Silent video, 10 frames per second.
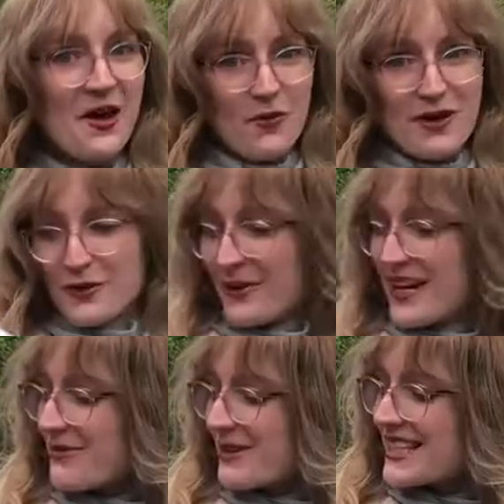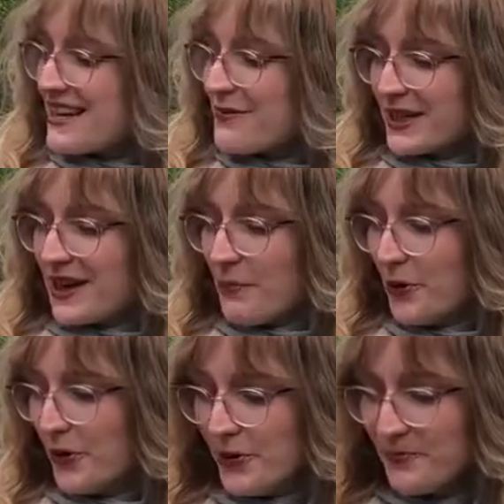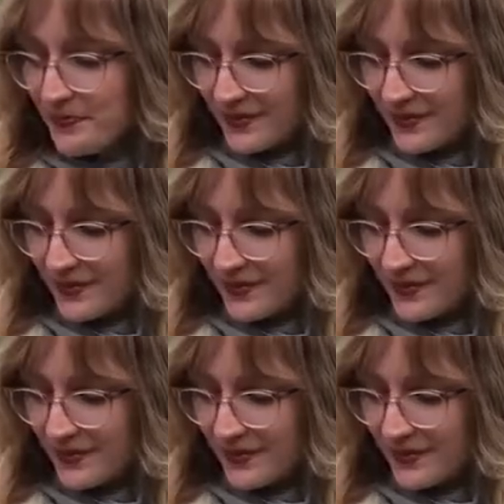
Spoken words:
We've already received a couple.